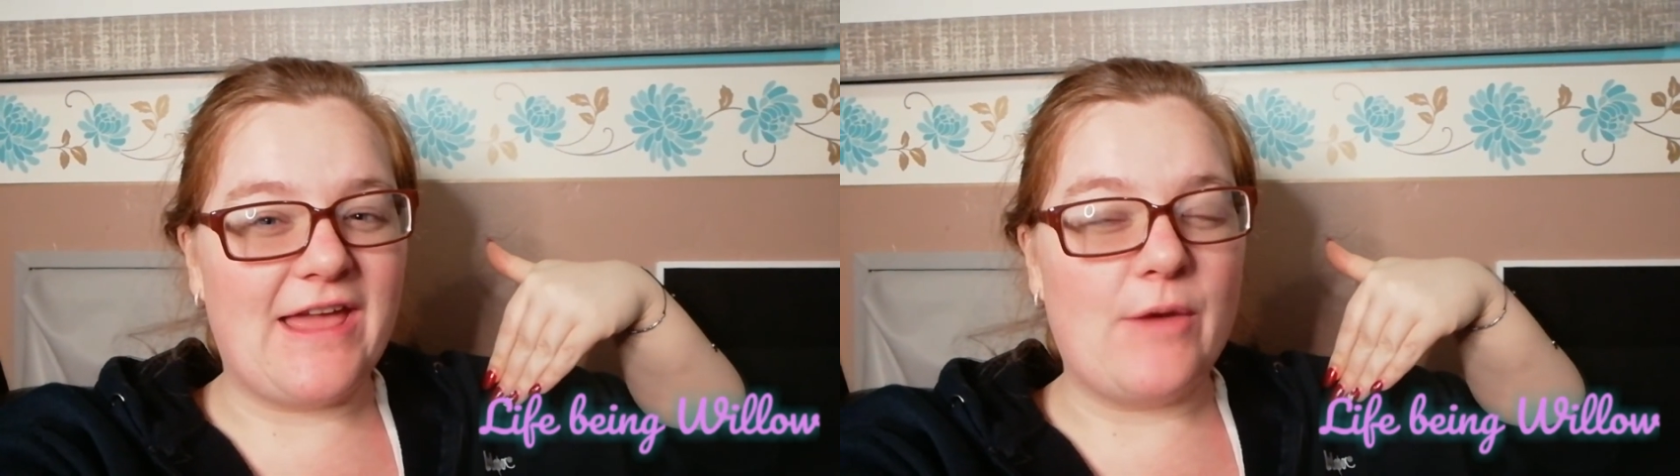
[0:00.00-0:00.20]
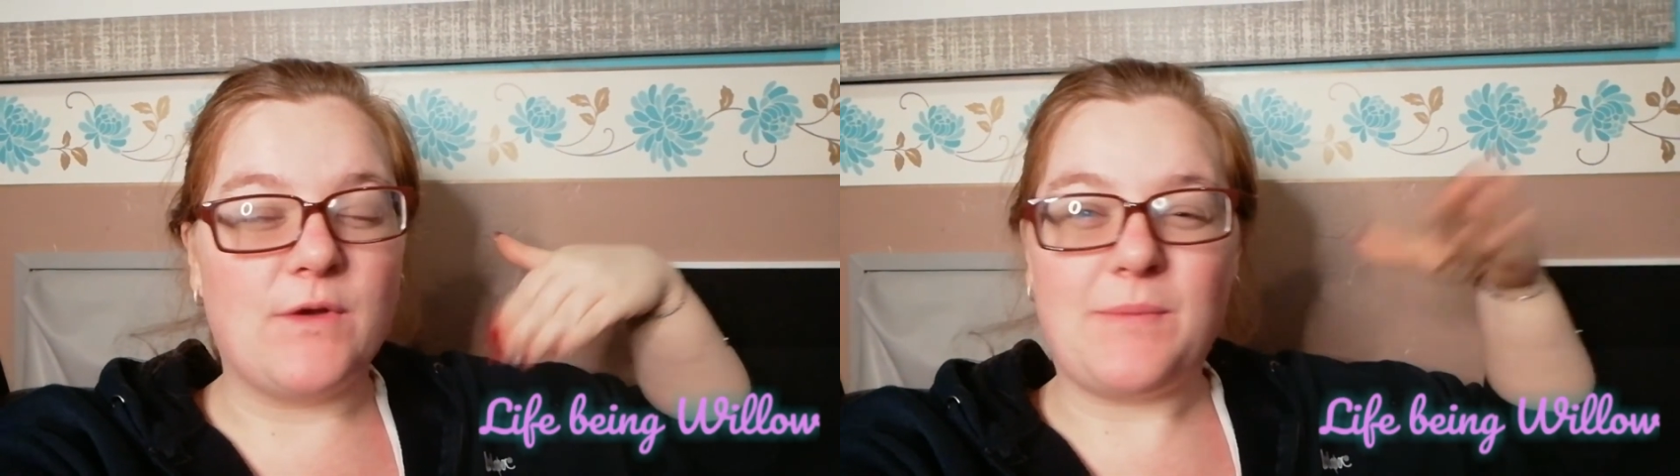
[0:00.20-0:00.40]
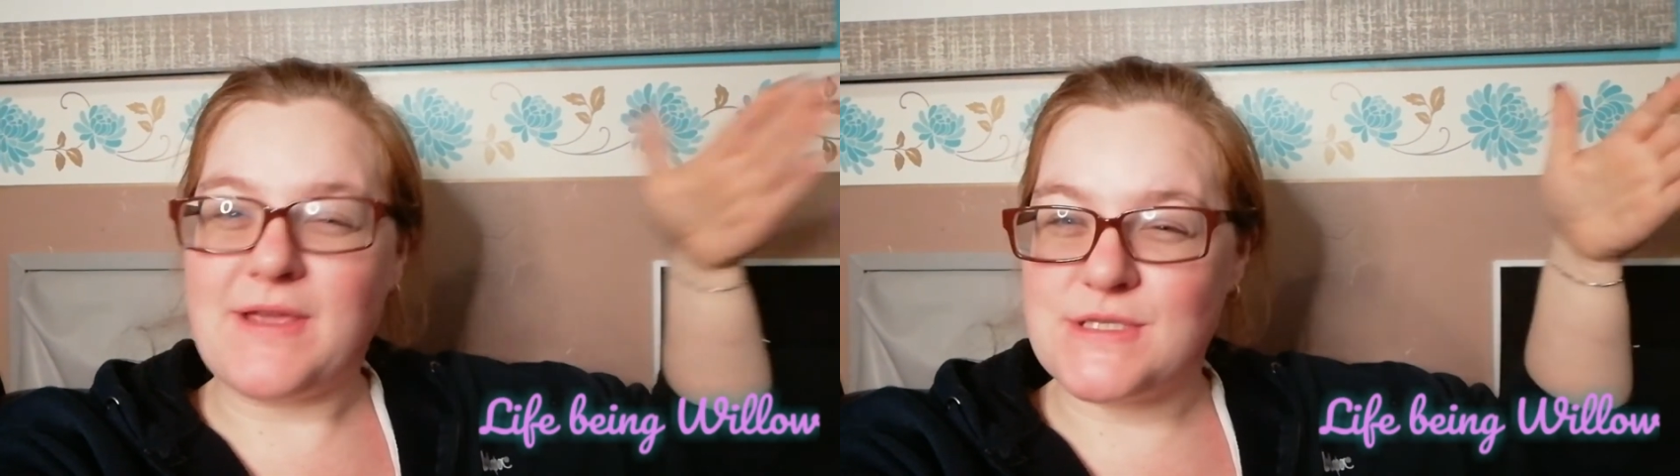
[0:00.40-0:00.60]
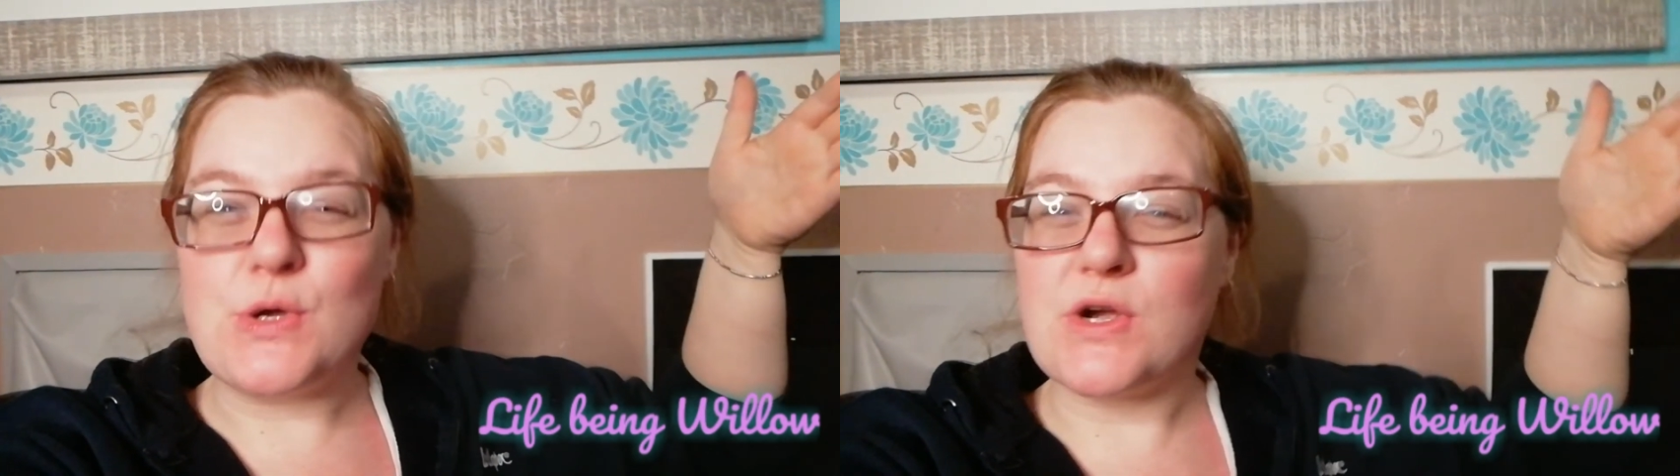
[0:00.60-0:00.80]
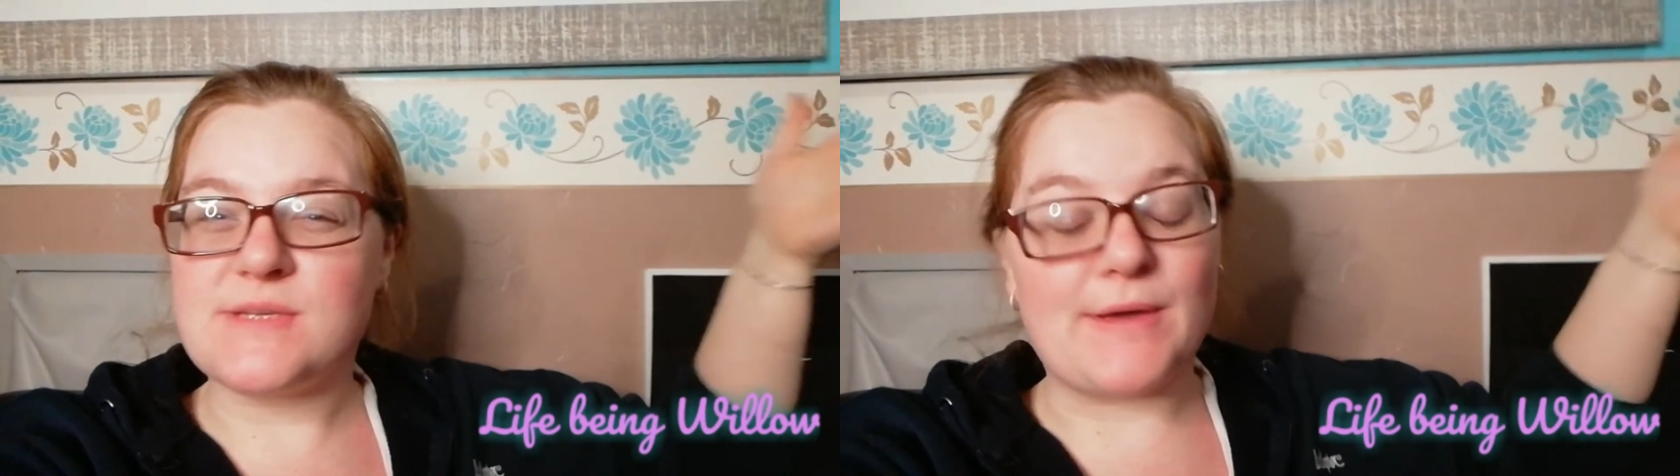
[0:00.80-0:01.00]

it would be as long as